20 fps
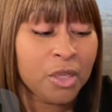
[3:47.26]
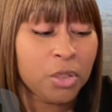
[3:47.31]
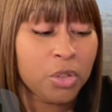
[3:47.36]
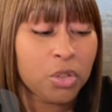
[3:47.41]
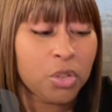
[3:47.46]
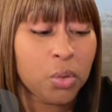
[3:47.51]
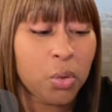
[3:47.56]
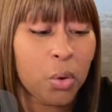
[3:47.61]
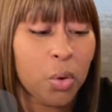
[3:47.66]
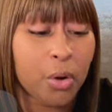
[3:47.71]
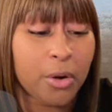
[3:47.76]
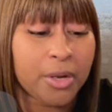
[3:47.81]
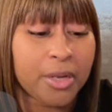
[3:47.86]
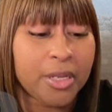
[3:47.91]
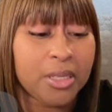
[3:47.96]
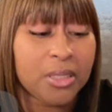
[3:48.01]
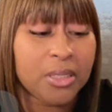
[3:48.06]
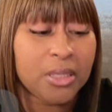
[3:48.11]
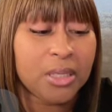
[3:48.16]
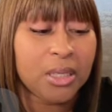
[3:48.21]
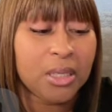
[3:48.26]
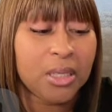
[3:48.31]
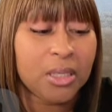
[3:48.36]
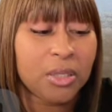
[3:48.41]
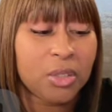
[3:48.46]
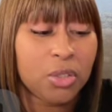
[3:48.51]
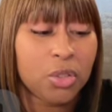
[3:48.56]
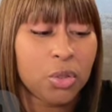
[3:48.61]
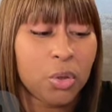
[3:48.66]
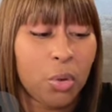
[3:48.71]
Taurus,
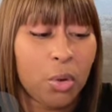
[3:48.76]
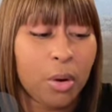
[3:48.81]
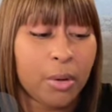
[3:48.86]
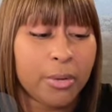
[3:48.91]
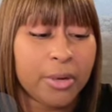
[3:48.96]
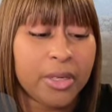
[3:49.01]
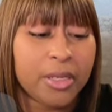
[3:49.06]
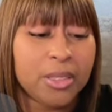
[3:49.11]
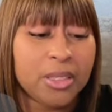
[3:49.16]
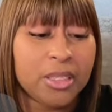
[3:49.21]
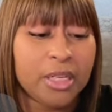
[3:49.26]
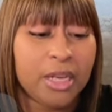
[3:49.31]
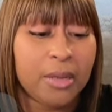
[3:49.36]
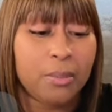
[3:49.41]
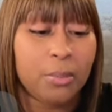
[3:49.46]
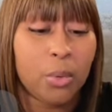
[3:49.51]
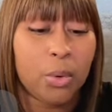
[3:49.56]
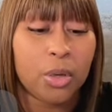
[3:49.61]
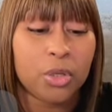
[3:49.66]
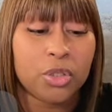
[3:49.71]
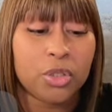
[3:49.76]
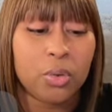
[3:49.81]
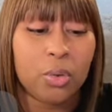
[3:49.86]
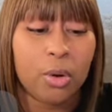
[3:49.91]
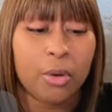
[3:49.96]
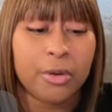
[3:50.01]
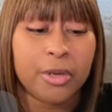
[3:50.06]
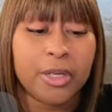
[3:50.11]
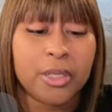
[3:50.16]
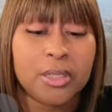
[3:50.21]
Taurus, and more
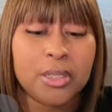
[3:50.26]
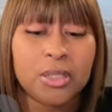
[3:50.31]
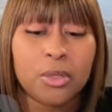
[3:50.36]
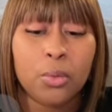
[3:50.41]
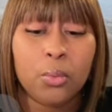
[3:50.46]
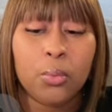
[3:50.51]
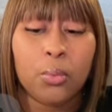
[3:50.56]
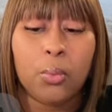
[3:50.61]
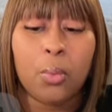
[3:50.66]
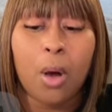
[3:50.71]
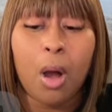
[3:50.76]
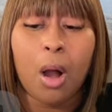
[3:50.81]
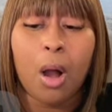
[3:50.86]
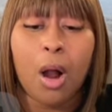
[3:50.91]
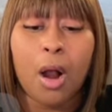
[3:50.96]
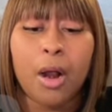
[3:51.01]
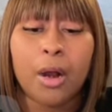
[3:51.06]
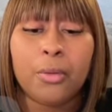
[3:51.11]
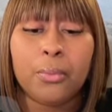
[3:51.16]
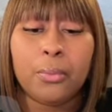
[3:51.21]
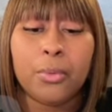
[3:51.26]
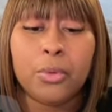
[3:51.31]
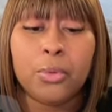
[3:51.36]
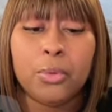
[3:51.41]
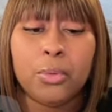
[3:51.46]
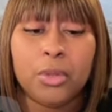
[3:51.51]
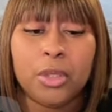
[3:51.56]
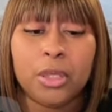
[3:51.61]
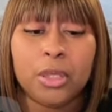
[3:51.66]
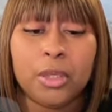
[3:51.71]
Taurus. Our
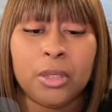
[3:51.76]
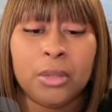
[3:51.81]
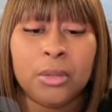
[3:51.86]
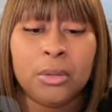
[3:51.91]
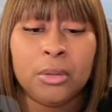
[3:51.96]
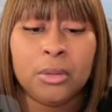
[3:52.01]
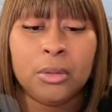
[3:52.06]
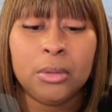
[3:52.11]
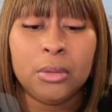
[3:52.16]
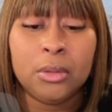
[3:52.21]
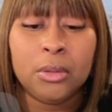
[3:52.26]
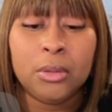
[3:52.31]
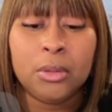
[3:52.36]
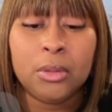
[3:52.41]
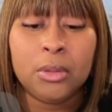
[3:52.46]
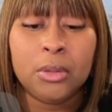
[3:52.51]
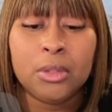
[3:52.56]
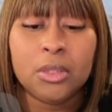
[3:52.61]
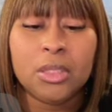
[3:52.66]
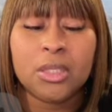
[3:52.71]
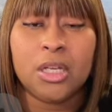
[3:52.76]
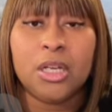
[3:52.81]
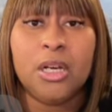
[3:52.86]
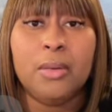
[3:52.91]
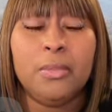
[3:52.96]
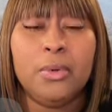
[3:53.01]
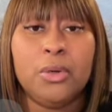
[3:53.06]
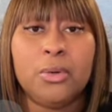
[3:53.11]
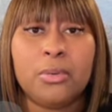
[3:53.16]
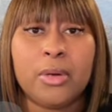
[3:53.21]
ruler,
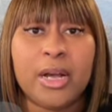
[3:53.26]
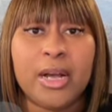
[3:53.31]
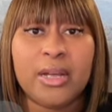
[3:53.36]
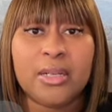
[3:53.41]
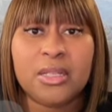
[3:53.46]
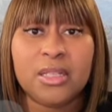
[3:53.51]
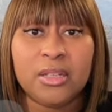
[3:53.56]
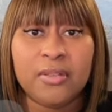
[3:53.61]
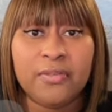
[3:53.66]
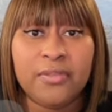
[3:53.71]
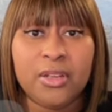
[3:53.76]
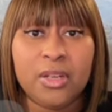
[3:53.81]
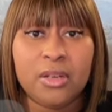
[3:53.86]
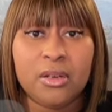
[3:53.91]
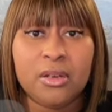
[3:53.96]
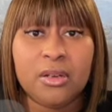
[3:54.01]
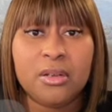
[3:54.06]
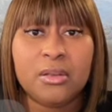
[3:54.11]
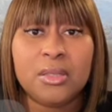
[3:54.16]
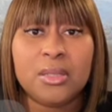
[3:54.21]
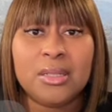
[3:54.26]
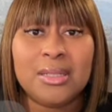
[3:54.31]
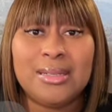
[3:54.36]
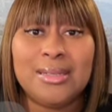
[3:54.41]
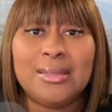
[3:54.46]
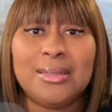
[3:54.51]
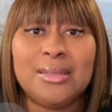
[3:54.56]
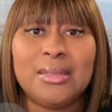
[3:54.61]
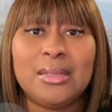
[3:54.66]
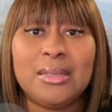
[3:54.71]
Sun, Moon, Rising, and Venus,
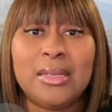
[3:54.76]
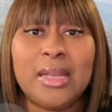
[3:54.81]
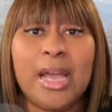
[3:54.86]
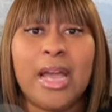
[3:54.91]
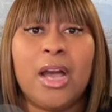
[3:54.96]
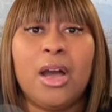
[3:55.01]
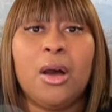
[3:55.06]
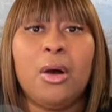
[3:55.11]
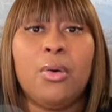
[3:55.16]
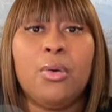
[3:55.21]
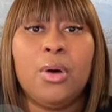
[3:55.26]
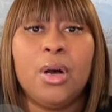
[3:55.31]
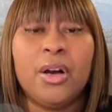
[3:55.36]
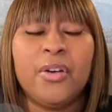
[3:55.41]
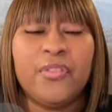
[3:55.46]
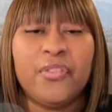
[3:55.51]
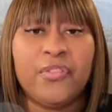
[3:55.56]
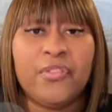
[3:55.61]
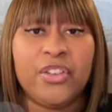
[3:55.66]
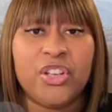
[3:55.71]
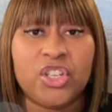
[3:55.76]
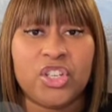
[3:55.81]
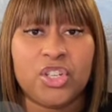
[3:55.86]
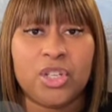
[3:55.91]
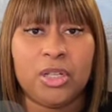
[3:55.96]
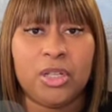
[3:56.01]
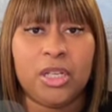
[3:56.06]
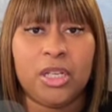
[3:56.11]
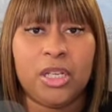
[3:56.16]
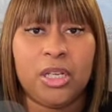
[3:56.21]
is now
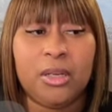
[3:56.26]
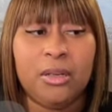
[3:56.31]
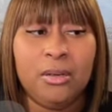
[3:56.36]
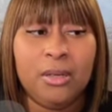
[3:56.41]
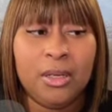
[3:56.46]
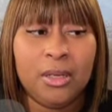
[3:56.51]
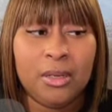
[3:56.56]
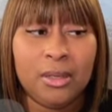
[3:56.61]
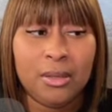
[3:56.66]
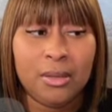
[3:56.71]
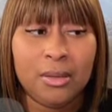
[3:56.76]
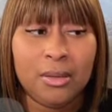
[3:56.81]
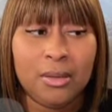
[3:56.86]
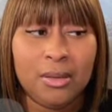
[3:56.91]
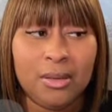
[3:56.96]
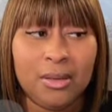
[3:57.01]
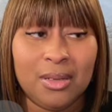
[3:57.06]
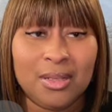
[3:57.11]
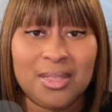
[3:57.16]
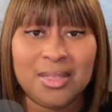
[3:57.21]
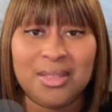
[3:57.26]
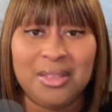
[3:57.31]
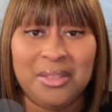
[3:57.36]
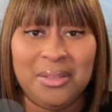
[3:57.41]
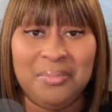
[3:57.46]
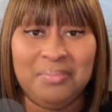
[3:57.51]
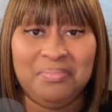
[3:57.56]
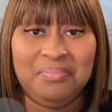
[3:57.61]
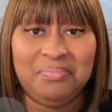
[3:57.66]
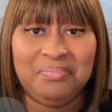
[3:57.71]
officially
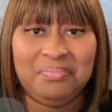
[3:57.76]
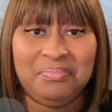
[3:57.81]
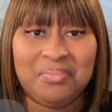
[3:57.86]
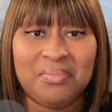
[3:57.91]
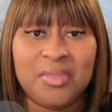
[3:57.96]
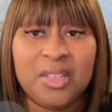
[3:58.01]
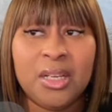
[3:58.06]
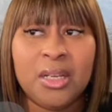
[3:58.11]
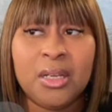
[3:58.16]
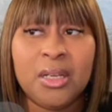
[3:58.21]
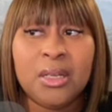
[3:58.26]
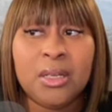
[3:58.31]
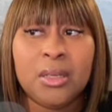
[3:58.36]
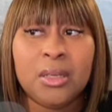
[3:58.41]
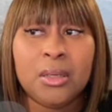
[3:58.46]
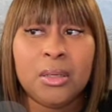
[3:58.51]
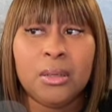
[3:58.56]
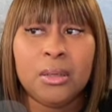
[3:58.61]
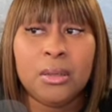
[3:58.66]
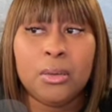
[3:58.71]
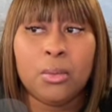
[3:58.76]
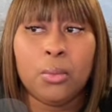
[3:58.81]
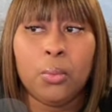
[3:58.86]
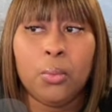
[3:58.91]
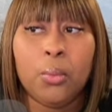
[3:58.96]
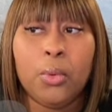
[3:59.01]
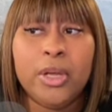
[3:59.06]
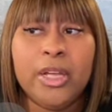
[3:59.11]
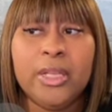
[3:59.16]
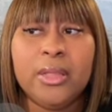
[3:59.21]
asleep.
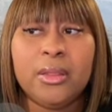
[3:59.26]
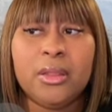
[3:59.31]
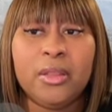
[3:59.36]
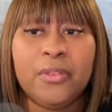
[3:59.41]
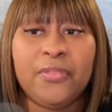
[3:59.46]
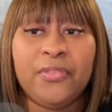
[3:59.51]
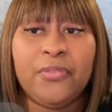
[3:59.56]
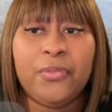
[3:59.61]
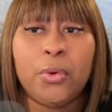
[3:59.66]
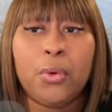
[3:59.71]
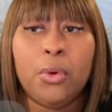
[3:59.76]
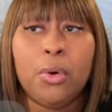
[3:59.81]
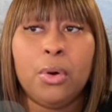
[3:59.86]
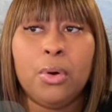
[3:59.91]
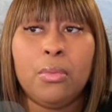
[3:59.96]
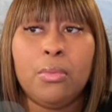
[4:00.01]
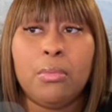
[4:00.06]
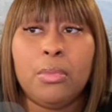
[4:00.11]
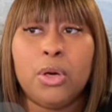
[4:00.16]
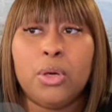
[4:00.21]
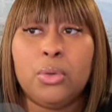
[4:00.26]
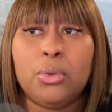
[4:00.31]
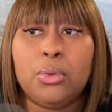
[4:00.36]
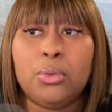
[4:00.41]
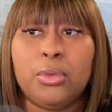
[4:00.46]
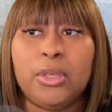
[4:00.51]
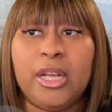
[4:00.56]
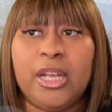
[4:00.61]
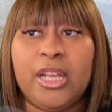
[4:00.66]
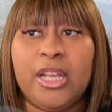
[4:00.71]
With the full
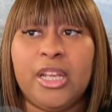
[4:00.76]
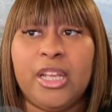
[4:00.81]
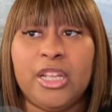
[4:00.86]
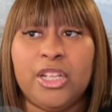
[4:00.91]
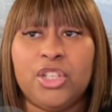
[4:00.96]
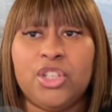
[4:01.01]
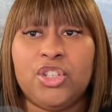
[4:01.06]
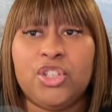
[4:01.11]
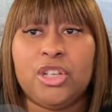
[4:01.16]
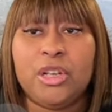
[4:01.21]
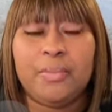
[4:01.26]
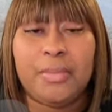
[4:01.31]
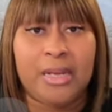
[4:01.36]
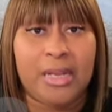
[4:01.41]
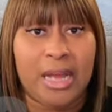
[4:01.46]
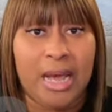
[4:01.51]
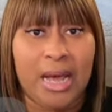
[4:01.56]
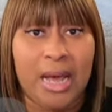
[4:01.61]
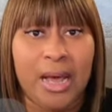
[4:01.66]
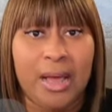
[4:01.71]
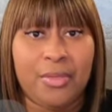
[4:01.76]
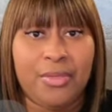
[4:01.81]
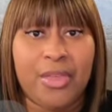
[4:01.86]
moon in Gemini